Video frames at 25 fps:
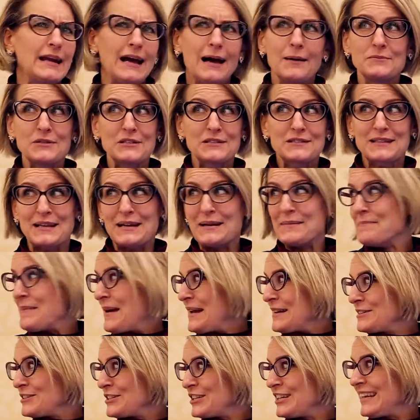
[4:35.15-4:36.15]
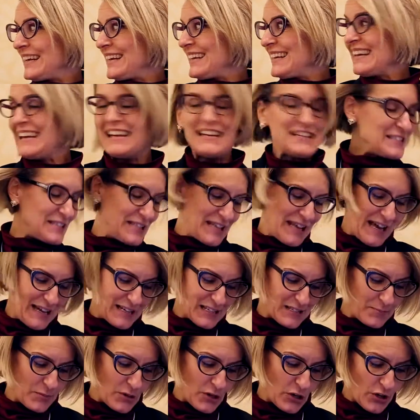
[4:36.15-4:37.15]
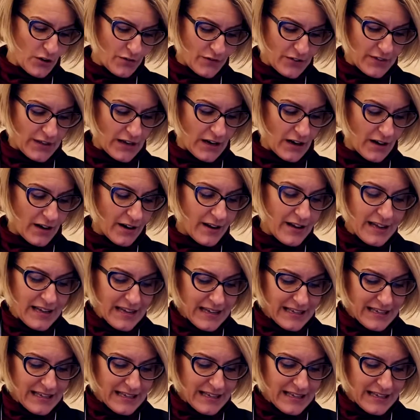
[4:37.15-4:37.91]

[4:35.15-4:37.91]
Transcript: I'm just going to mention it. He's the expert over there.